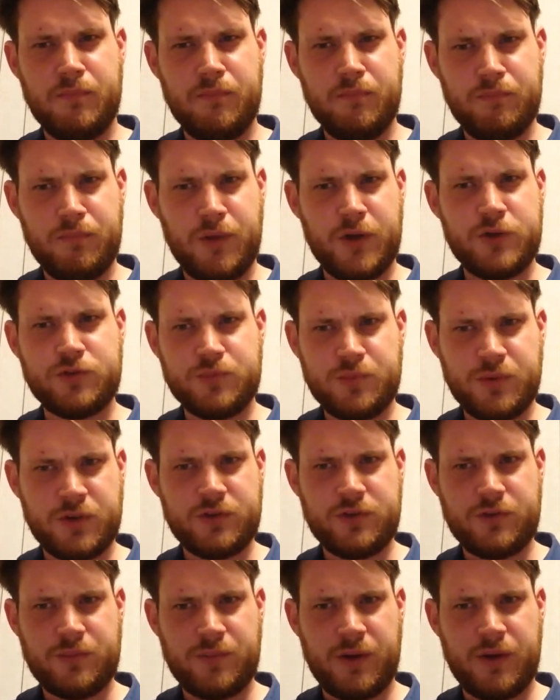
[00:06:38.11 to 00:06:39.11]
Much more
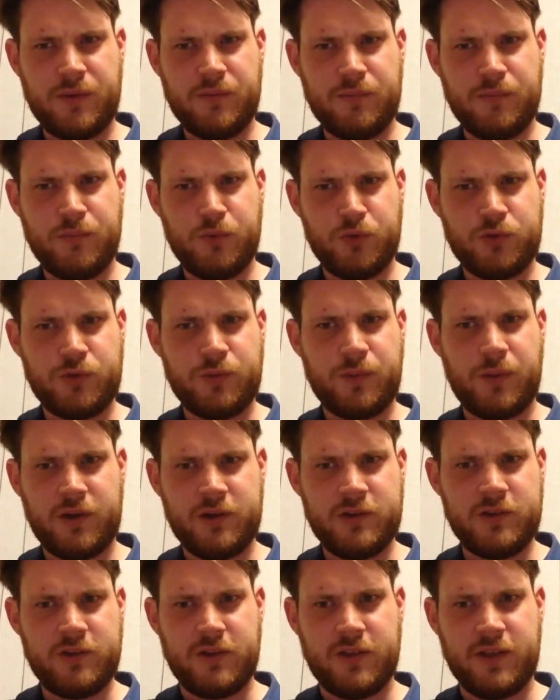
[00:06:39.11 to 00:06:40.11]

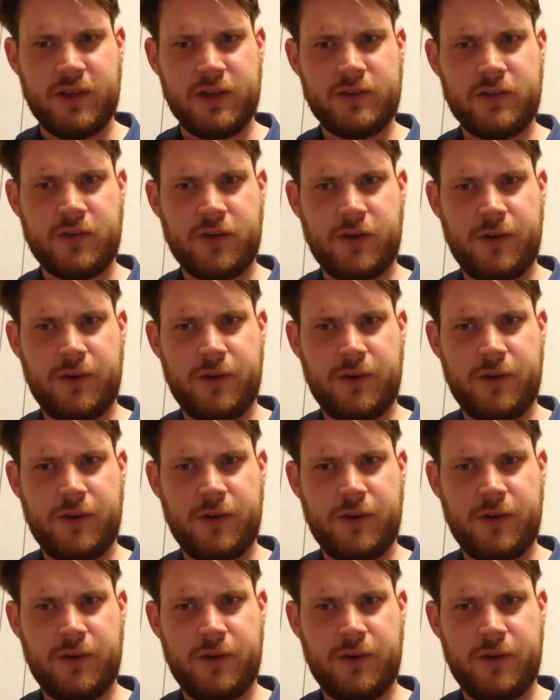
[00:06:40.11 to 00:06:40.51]
spicy that